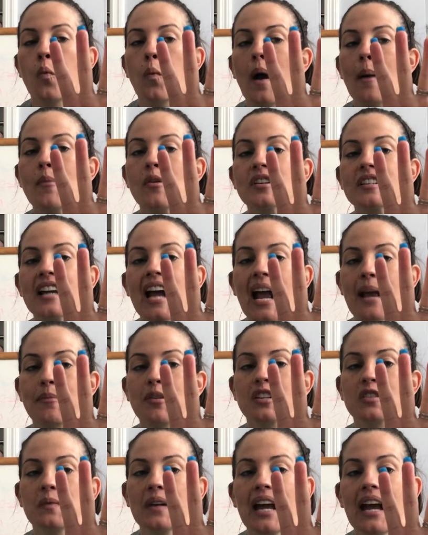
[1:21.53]
One more time,
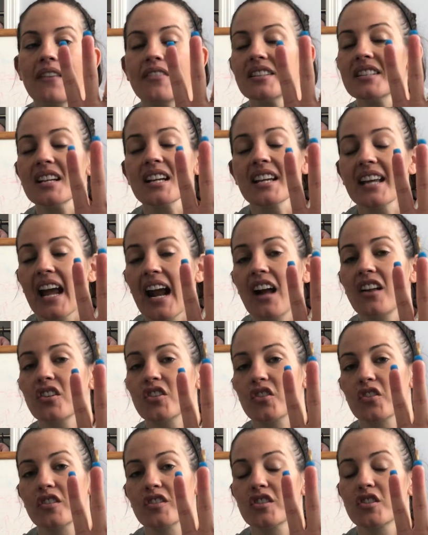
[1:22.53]
because we haven't done
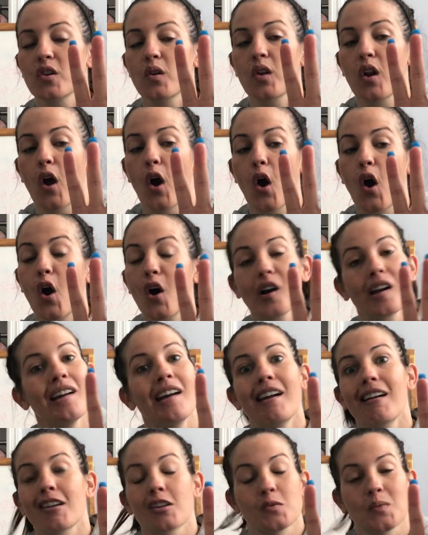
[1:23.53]
calendar in so long,
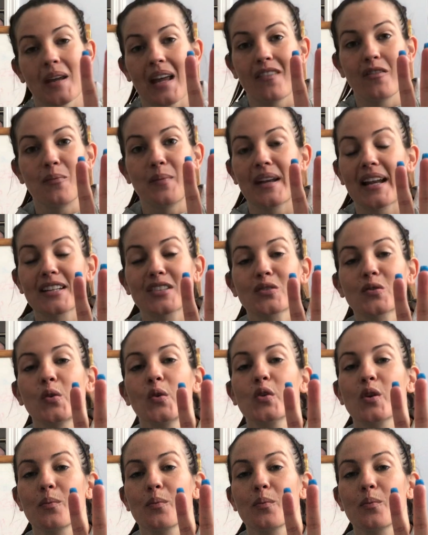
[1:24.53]
because we haven't been at school.